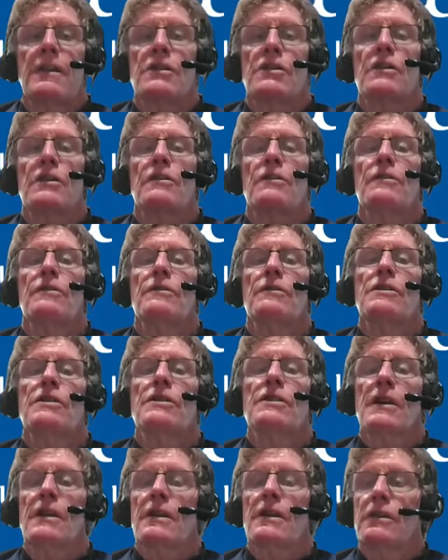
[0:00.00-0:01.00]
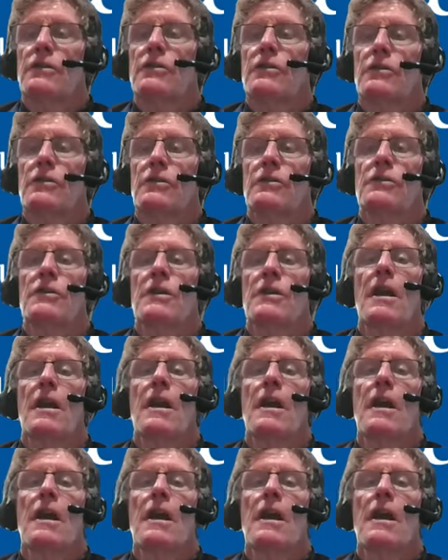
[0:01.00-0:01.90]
This includes signatures,